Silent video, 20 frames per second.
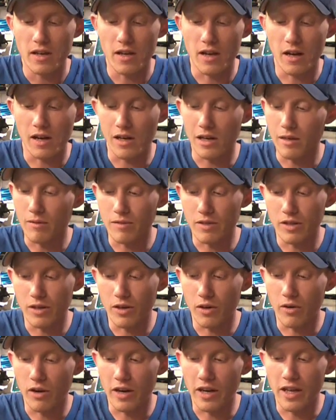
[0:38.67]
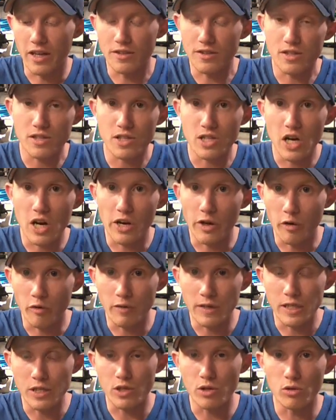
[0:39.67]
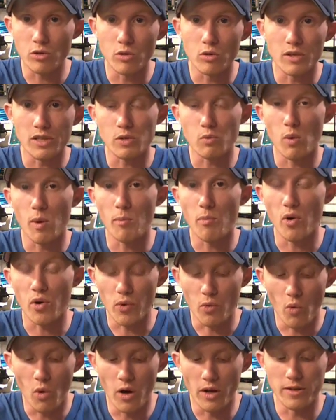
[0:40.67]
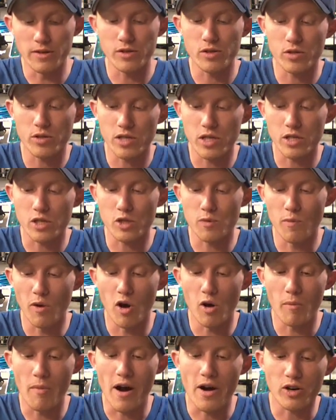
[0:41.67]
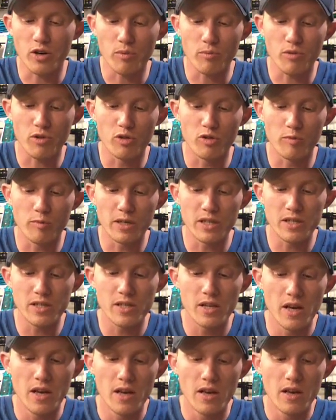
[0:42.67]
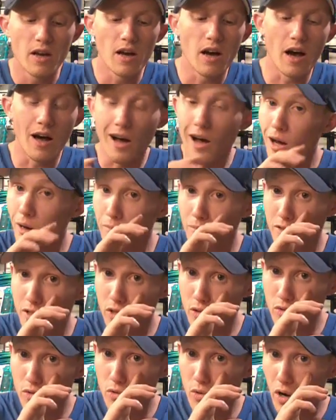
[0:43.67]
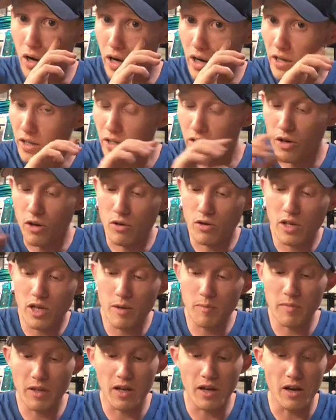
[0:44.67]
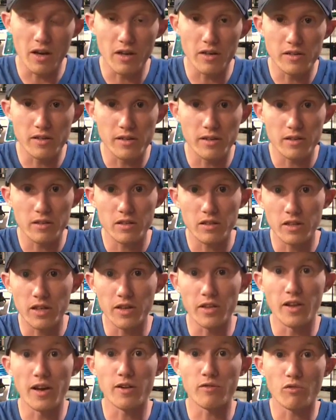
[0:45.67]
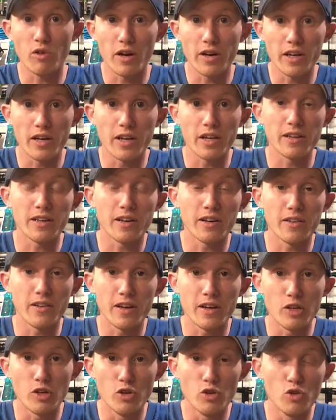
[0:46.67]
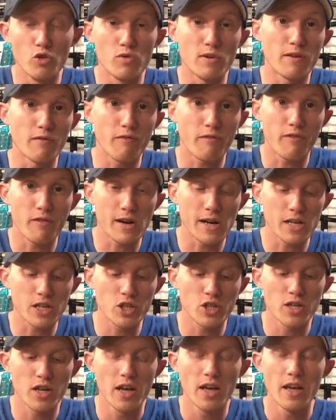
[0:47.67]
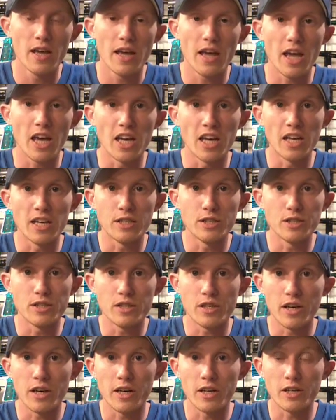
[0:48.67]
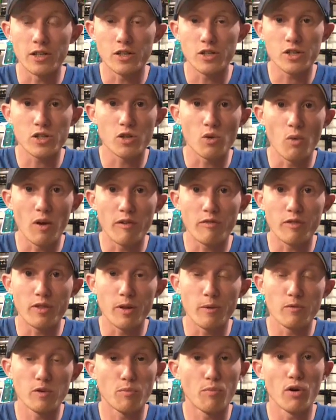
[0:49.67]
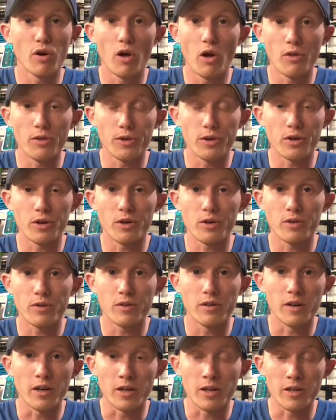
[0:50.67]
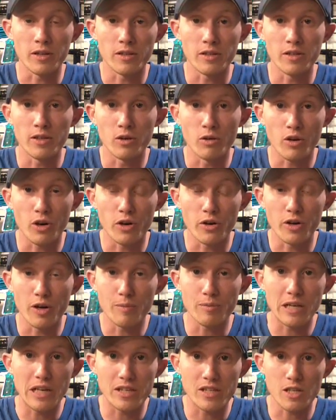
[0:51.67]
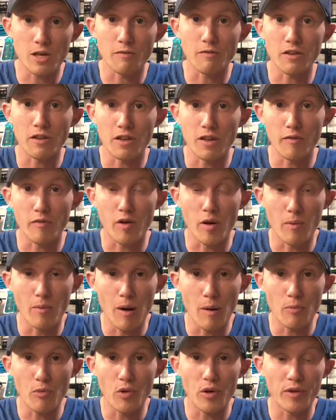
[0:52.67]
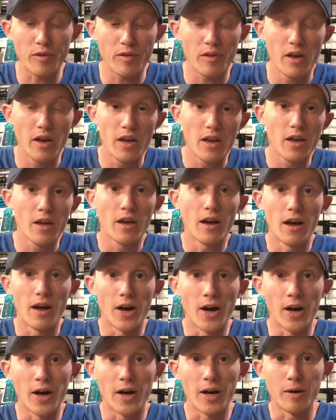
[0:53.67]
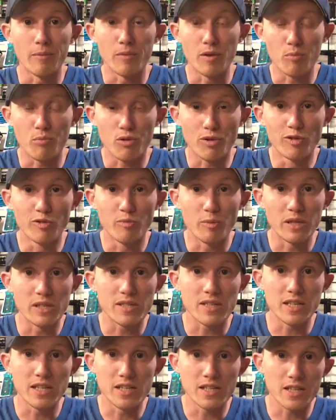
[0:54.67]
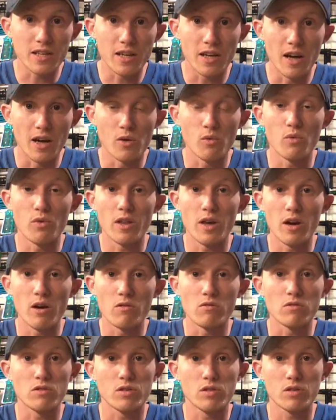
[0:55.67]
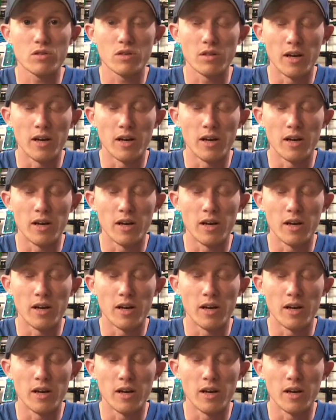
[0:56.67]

Again, this is not LV2, it's 1.1, so it's got small, minor improvements to, keep the gun line running and the gun line new and fresh, and just a way for them to put all their, current update stuff that they've come up with, improvements into the gun without,